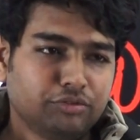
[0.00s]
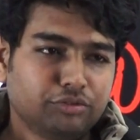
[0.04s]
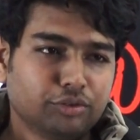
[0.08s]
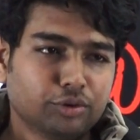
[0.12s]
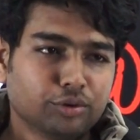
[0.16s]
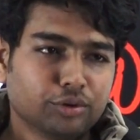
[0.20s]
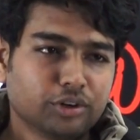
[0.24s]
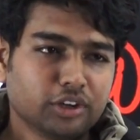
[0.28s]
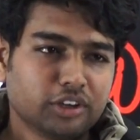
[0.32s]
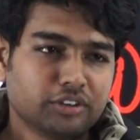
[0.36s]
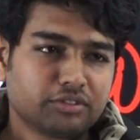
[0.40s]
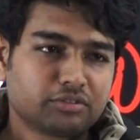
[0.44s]

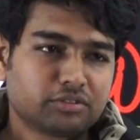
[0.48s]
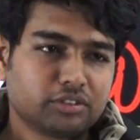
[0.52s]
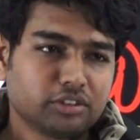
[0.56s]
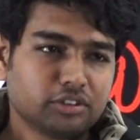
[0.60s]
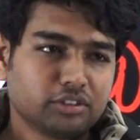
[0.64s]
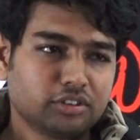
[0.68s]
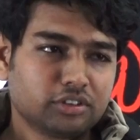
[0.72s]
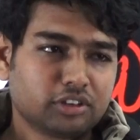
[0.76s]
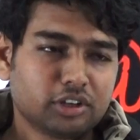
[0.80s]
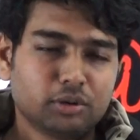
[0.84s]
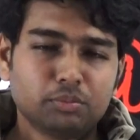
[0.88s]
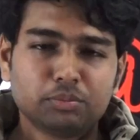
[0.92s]
focused
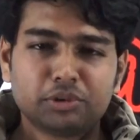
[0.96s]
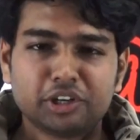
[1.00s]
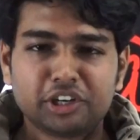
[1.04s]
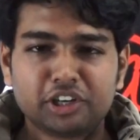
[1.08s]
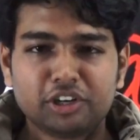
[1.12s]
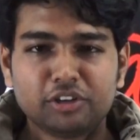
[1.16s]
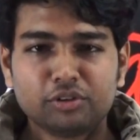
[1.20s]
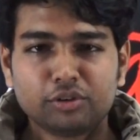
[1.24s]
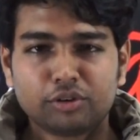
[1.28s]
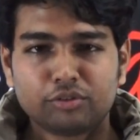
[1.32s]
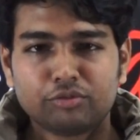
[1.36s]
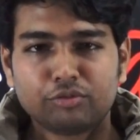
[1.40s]

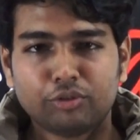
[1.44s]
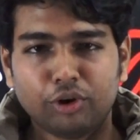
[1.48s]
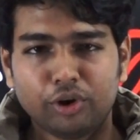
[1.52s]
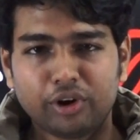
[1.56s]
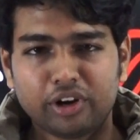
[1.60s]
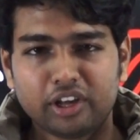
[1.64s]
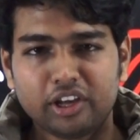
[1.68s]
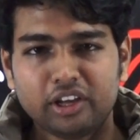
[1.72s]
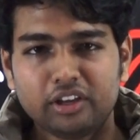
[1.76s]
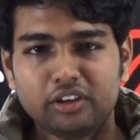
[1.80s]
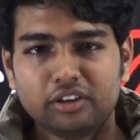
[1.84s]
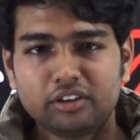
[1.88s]
completely on
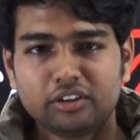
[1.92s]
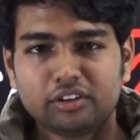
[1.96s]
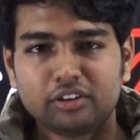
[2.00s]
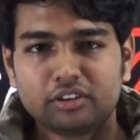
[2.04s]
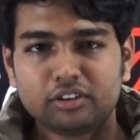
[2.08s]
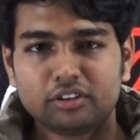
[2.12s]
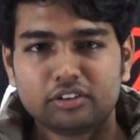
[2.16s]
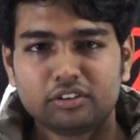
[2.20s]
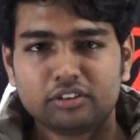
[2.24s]
what I